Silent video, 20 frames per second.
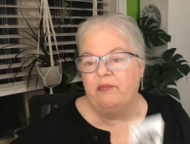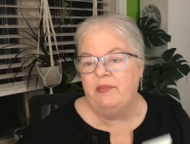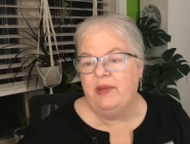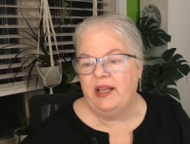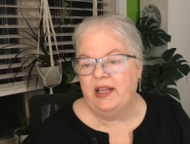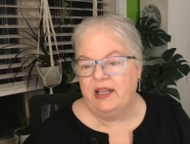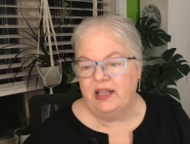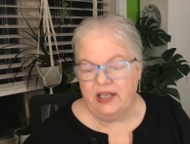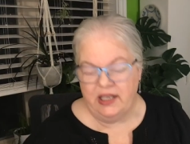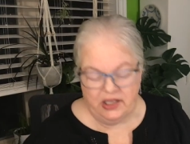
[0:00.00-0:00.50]

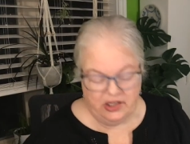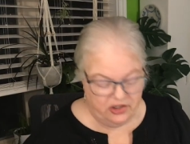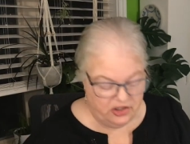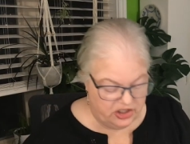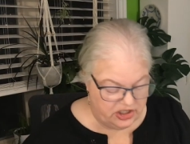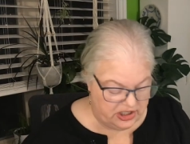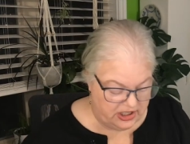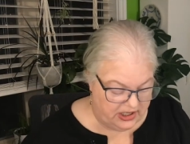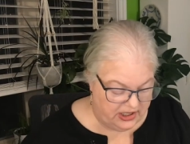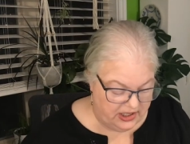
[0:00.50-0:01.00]
male
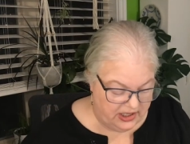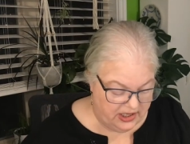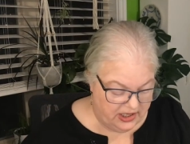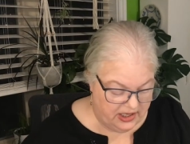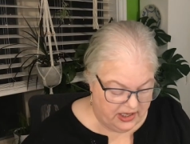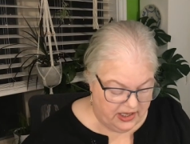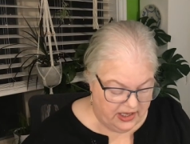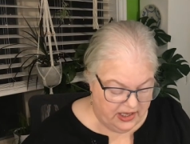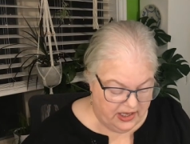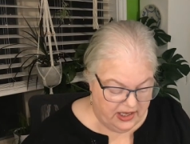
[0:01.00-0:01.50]
energy,
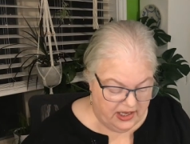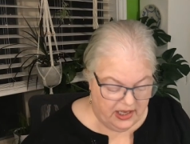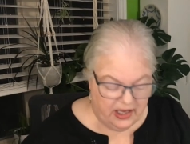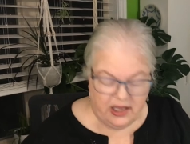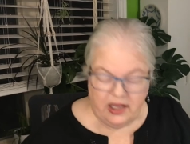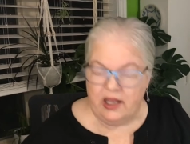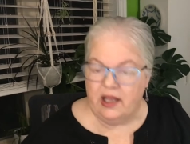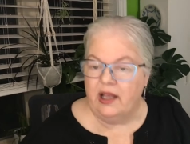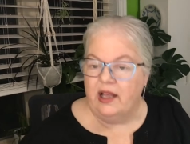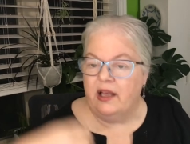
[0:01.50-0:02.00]

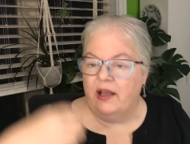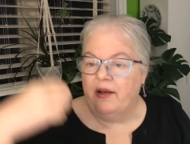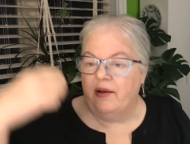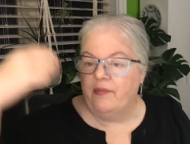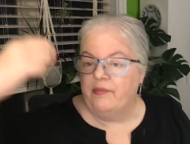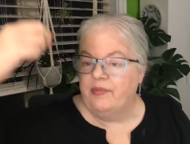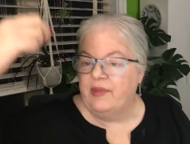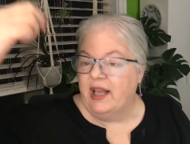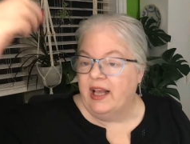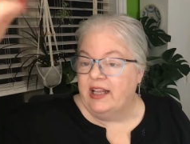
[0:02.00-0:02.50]
uh,
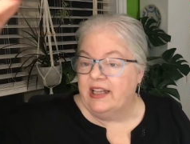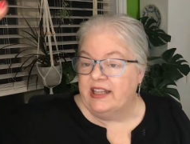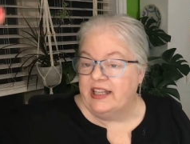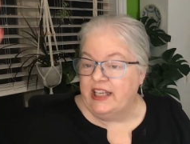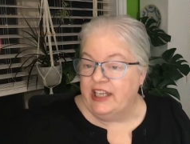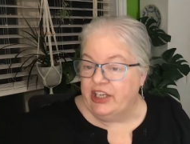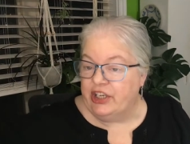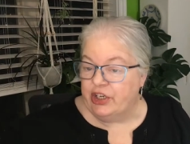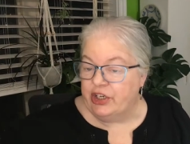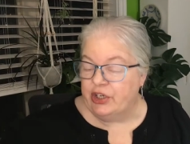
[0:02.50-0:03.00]
a
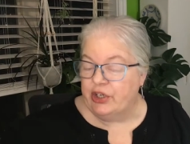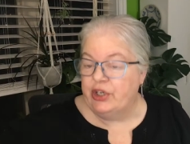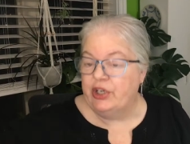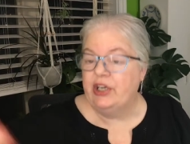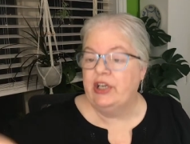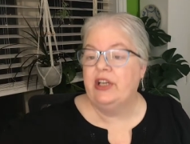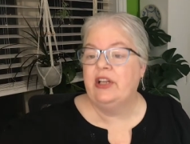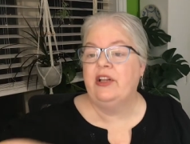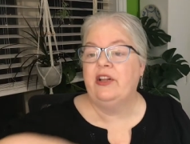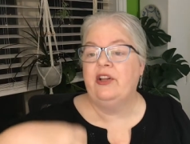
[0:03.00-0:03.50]
leader
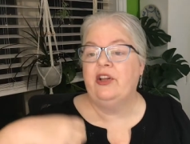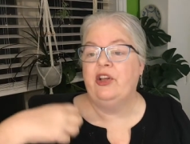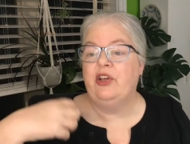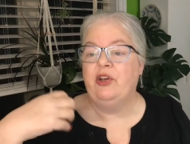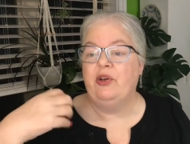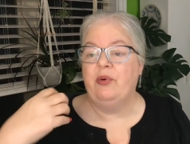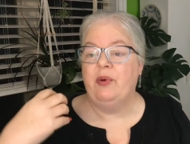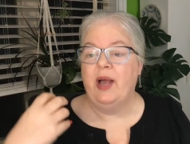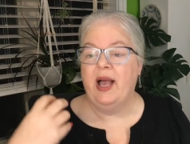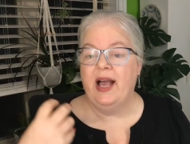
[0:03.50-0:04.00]

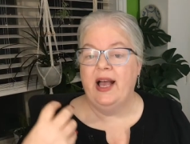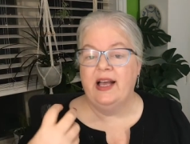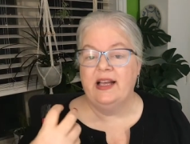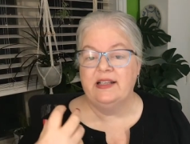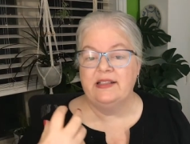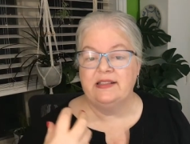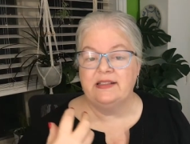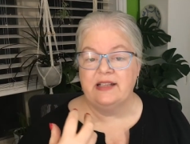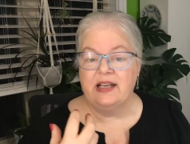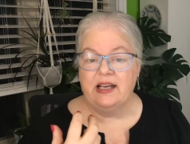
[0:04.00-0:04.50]
who
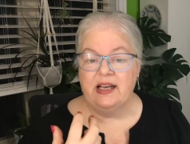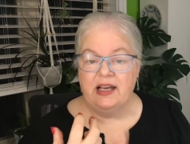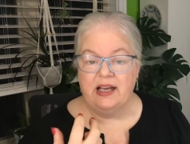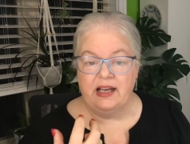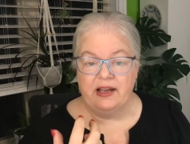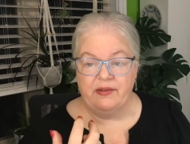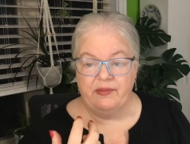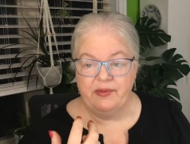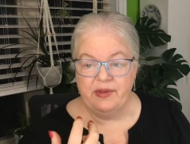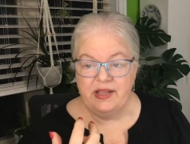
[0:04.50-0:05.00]
has
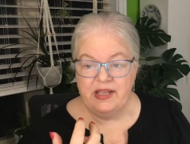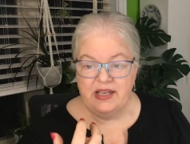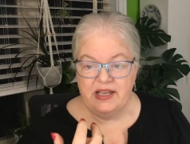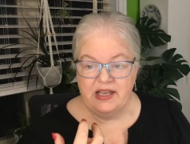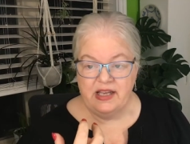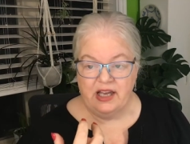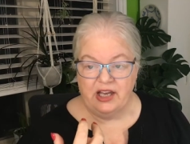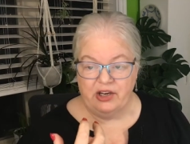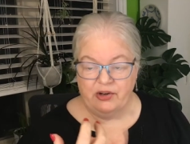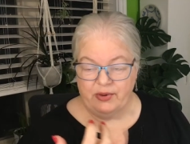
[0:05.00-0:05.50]
uh,
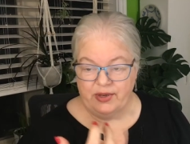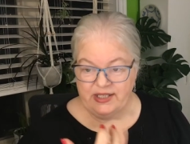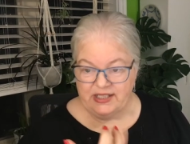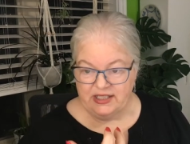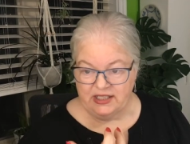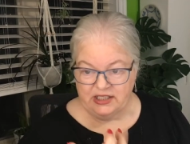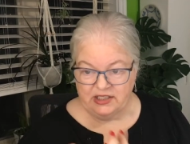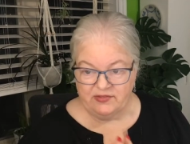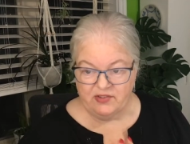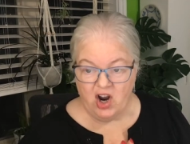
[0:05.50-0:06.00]
a great
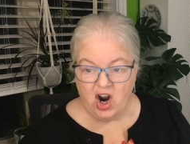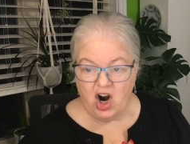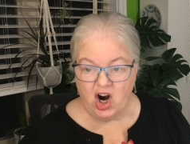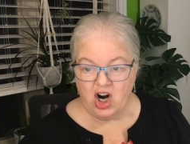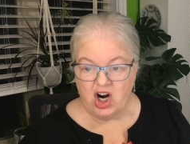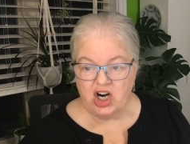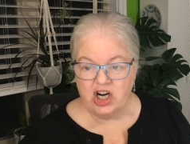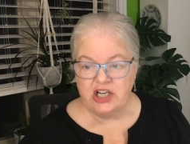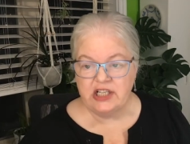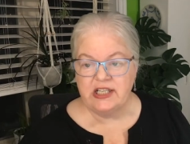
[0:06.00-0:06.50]
deal of
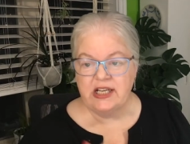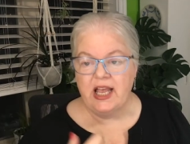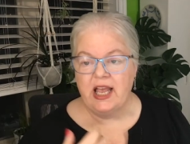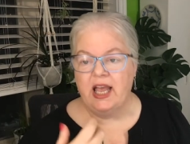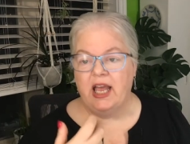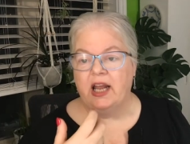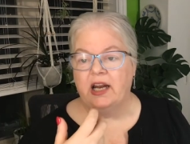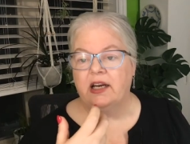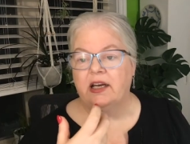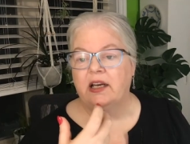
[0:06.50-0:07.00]
heart
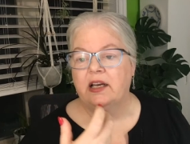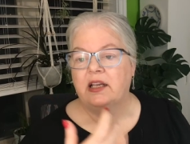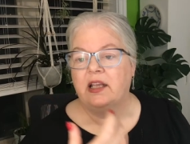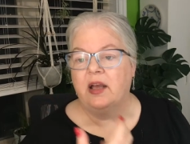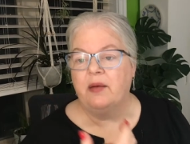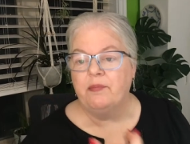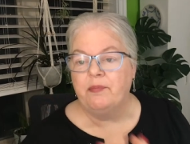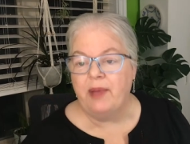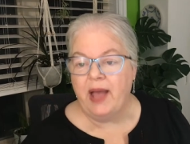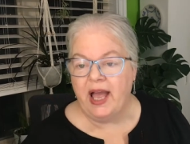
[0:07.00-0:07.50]
and
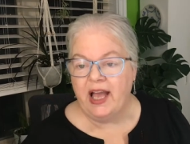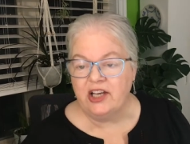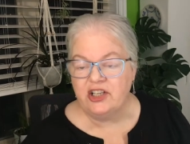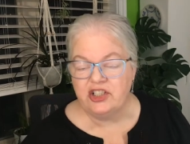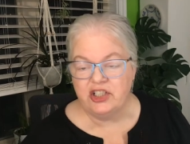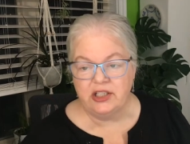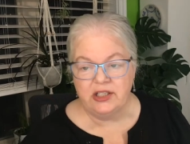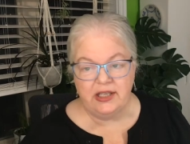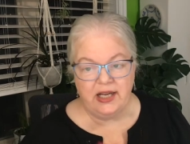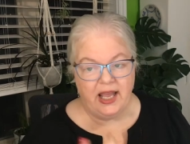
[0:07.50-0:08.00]

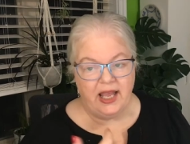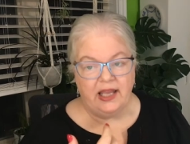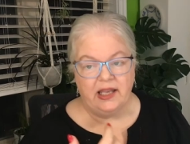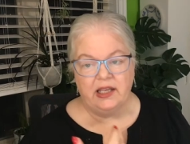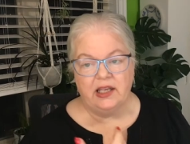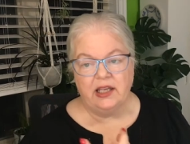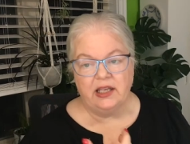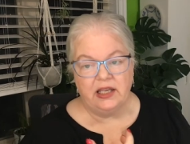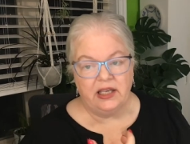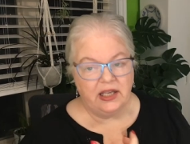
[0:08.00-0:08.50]
compassion and
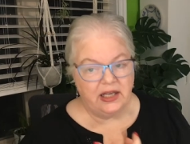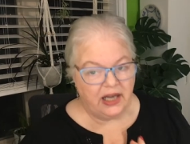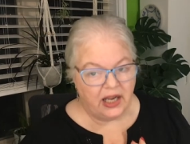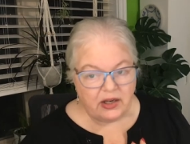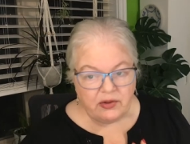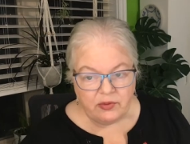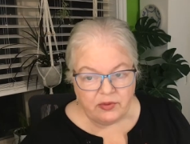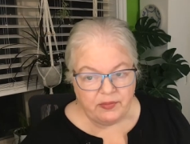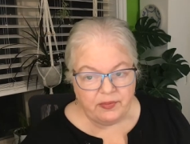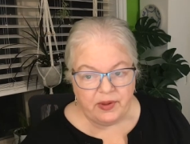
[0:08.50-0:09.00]
can
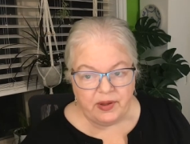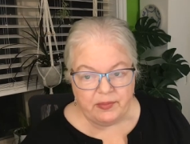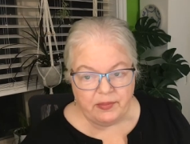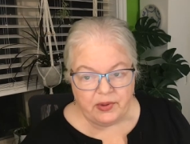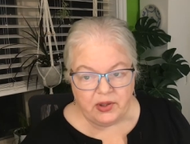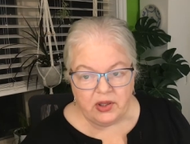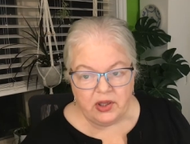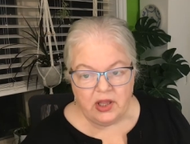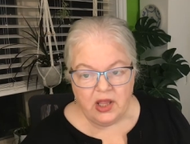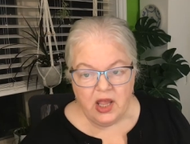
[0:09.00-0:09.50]
connect with
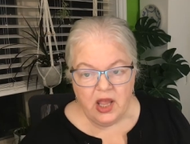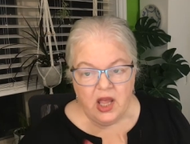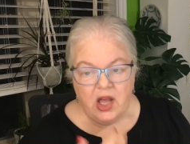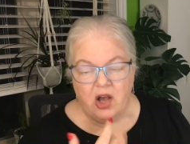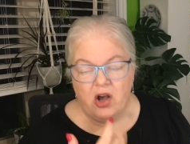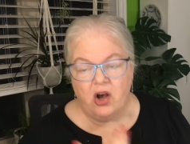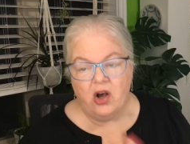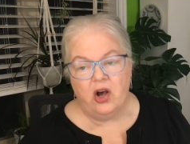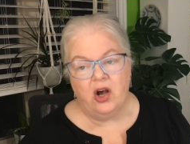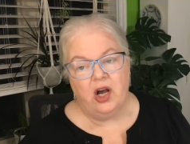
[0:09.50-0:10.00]
people
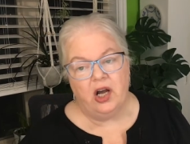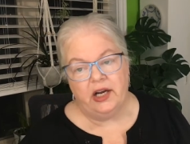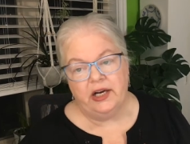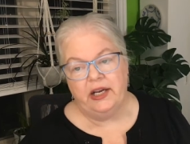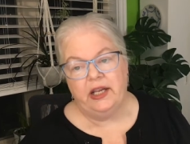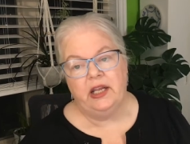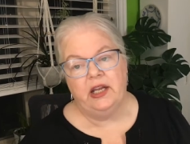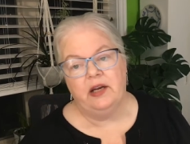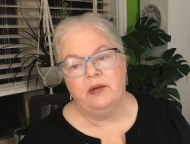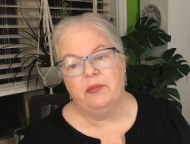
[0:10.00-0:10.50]
on
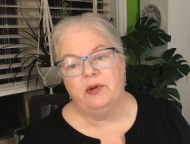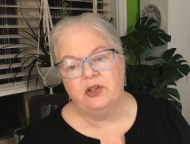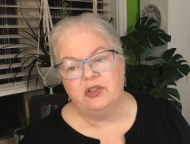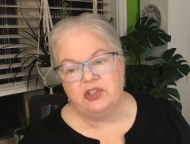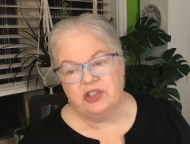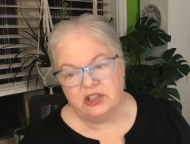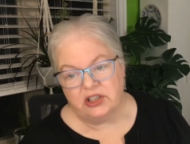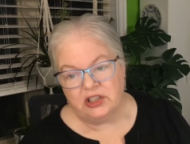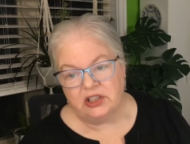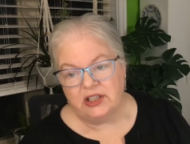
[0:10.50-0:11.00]
an
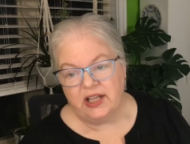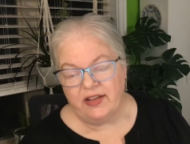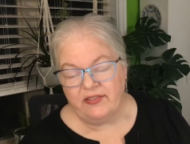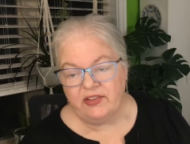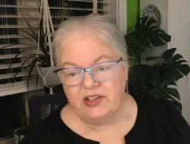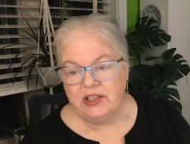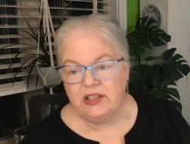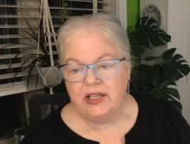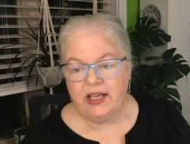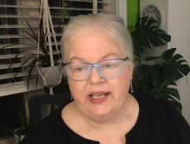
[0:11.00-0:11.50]
emotional
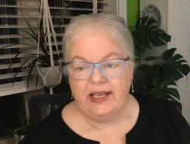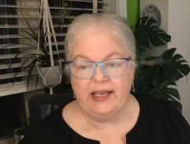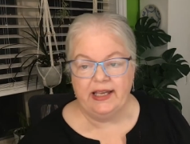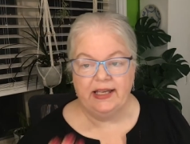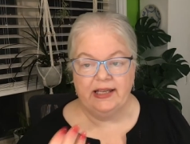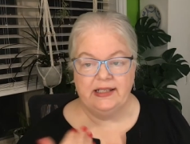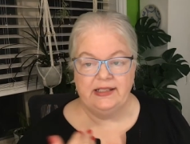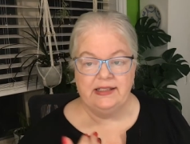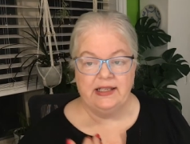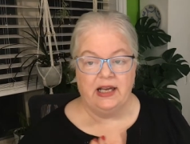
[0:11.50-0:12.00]
level.
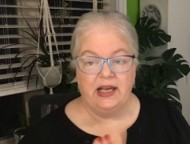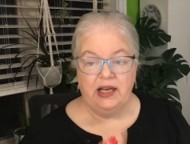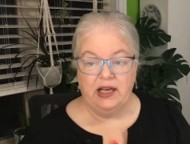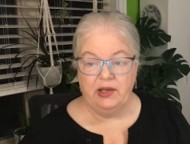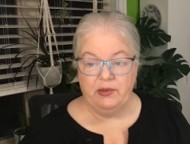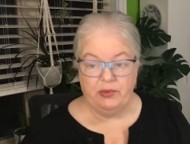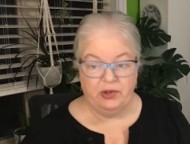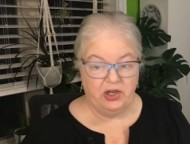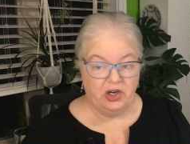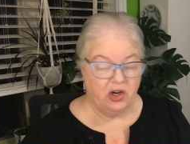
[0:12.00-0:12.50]
And I
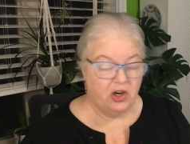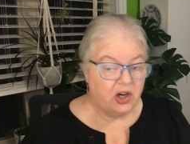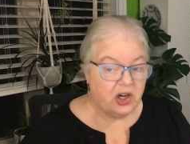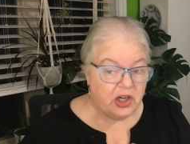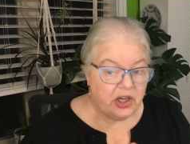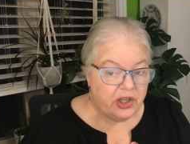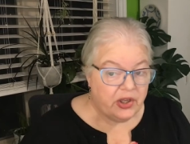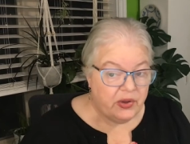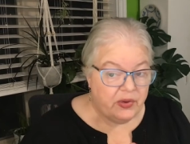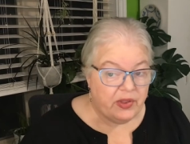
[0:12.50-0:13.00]
would
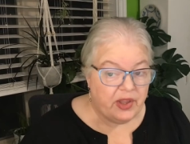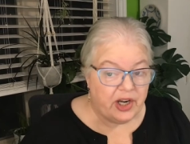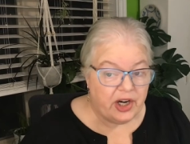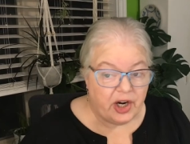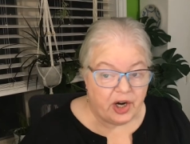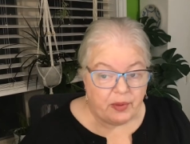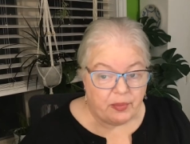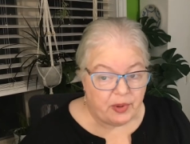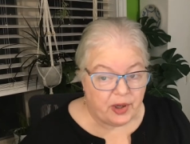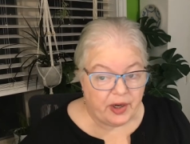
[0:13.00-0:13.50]
argue that
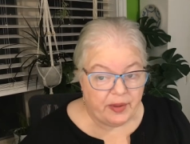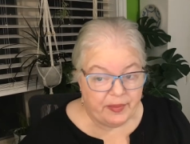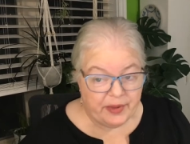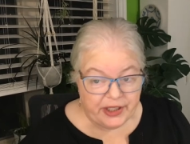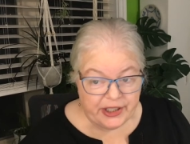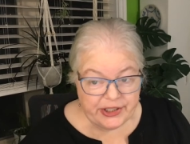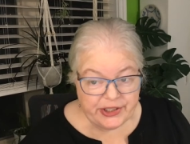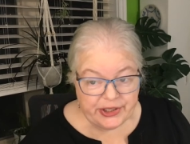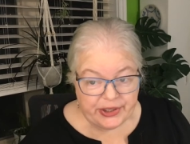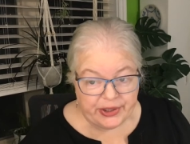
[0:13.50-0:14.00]
our prime
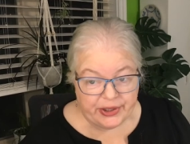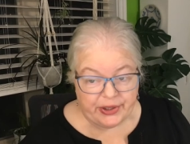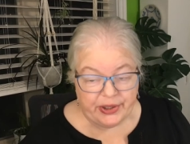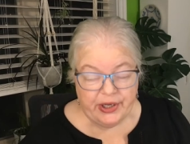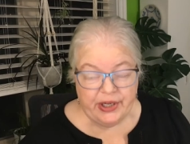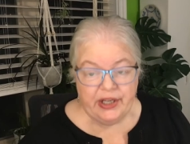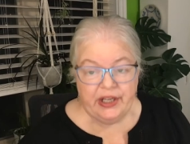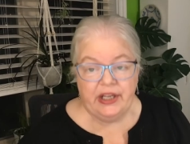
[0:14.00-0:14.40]
minister